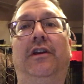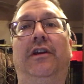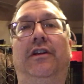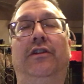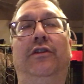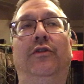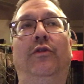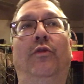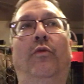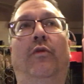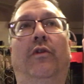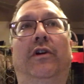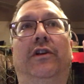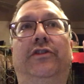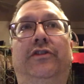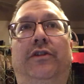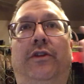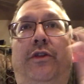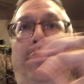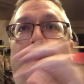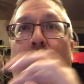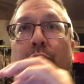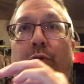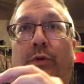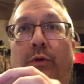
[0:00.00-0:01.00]
You want to
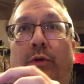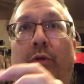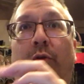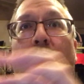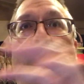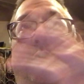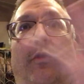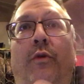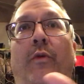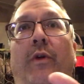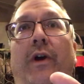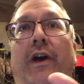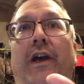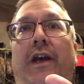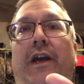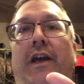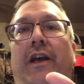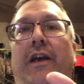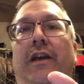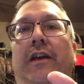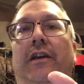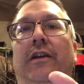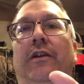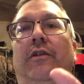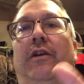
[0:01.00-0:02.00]
throw
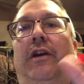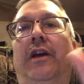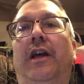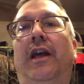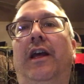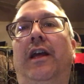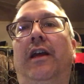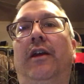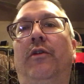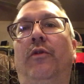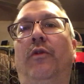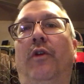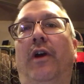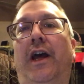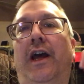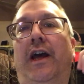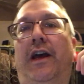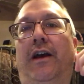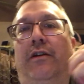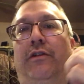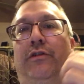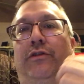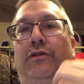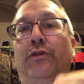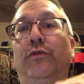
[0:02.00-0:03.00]
away
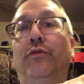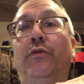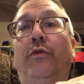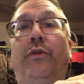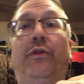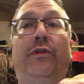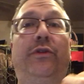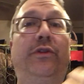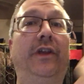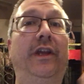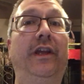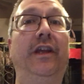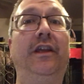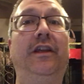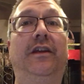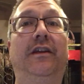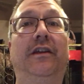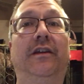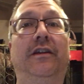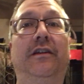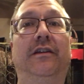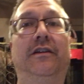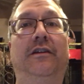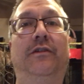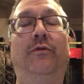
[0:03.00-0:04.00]
how you
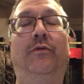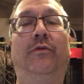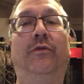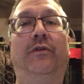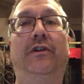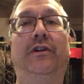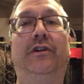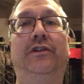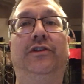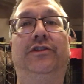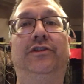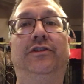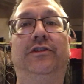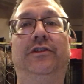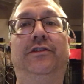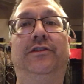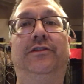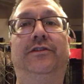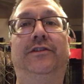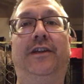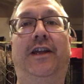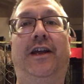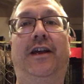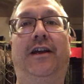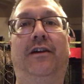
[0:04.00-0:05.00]
think a word should
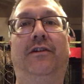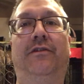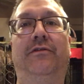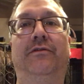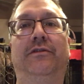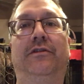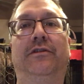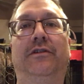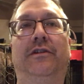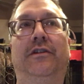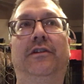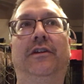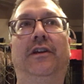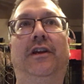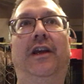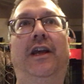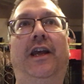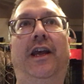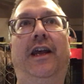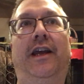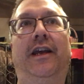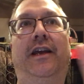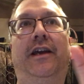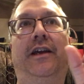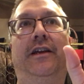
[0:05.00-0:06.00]
sound
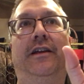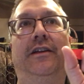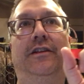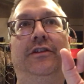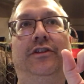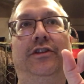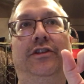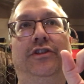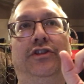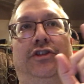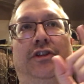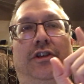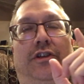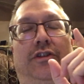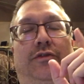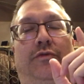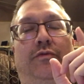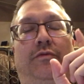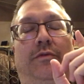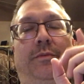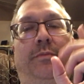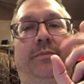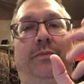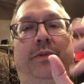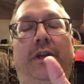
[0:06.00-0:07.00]
and just
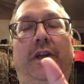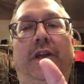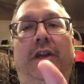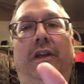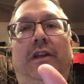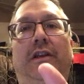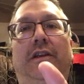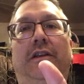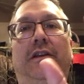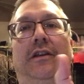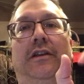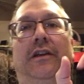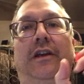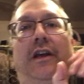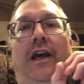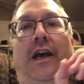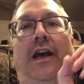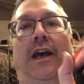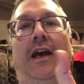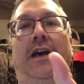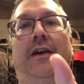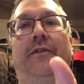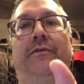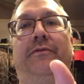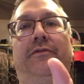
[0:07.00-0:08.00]
repeat
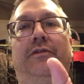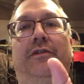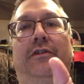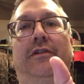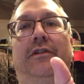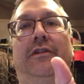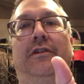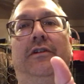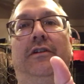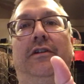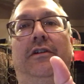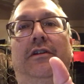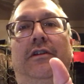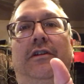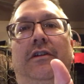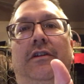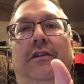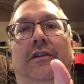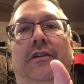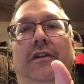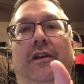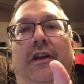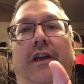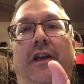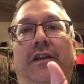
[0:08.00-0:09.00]
after
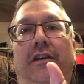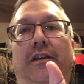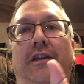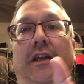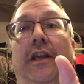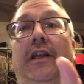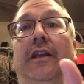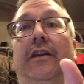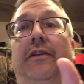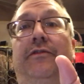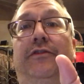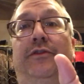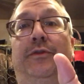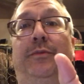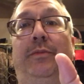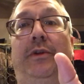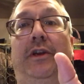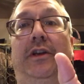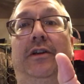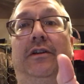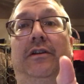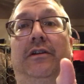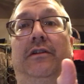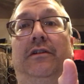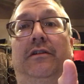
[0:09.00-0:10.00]
a native
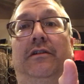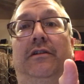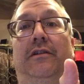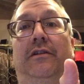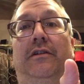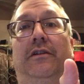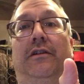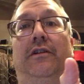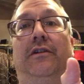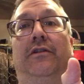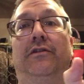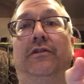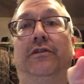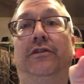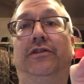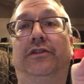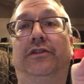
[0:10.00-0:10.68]
speaker or